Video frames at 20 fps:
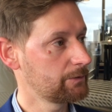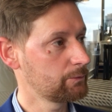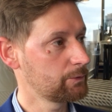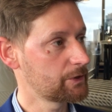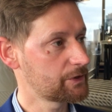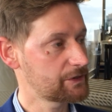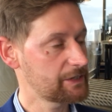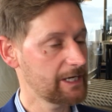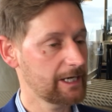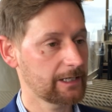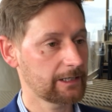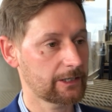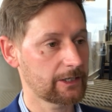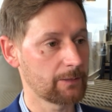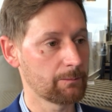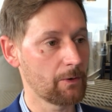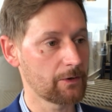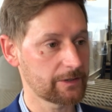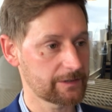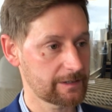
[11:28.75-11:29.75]
we're seeing
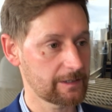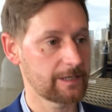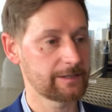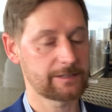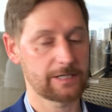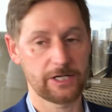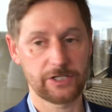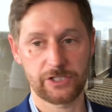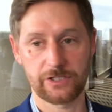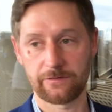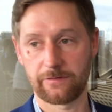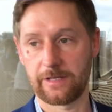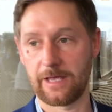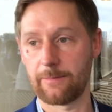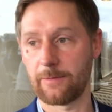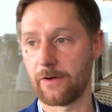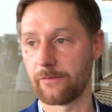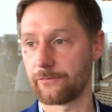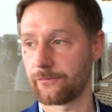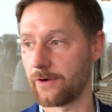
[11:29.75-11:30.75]
commoditization of the
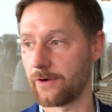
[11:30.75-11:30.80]
ML